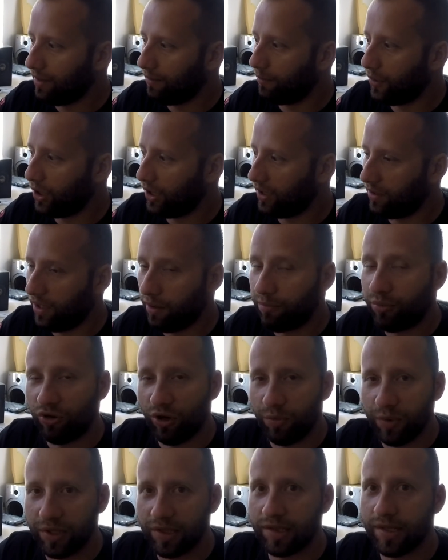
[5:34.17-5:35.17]
but I
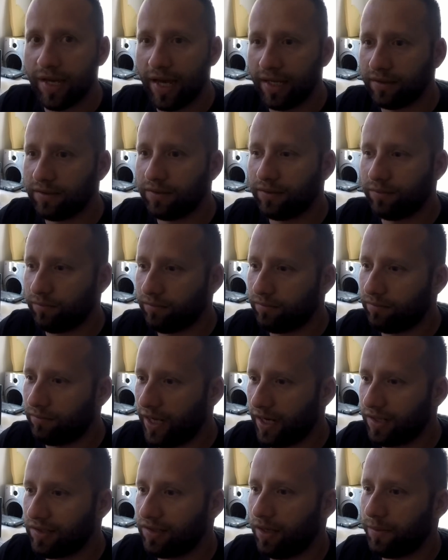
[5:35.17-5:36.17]
promise that
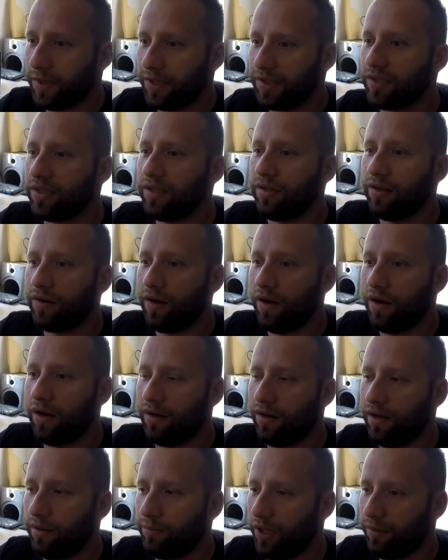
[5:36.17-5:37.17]
next time I see the
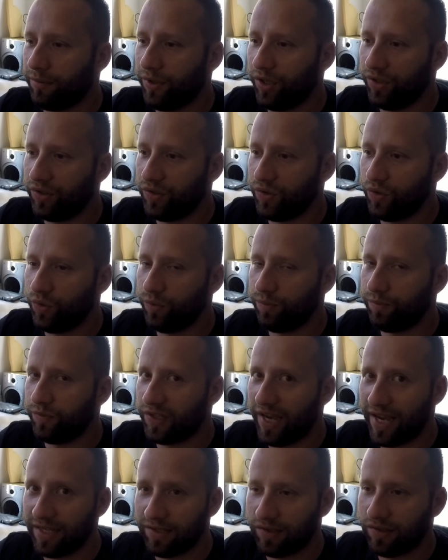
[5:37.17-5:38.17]
car I'm gonna do
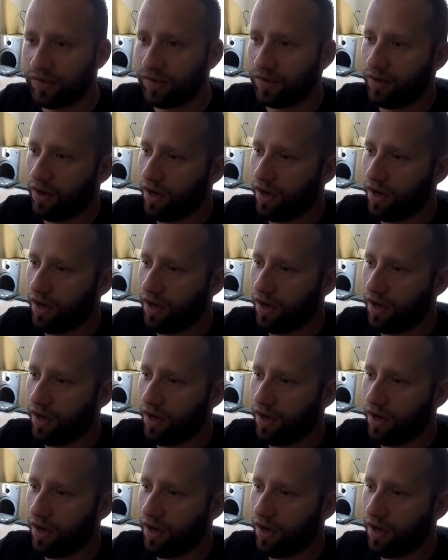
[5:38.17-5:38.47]
tests.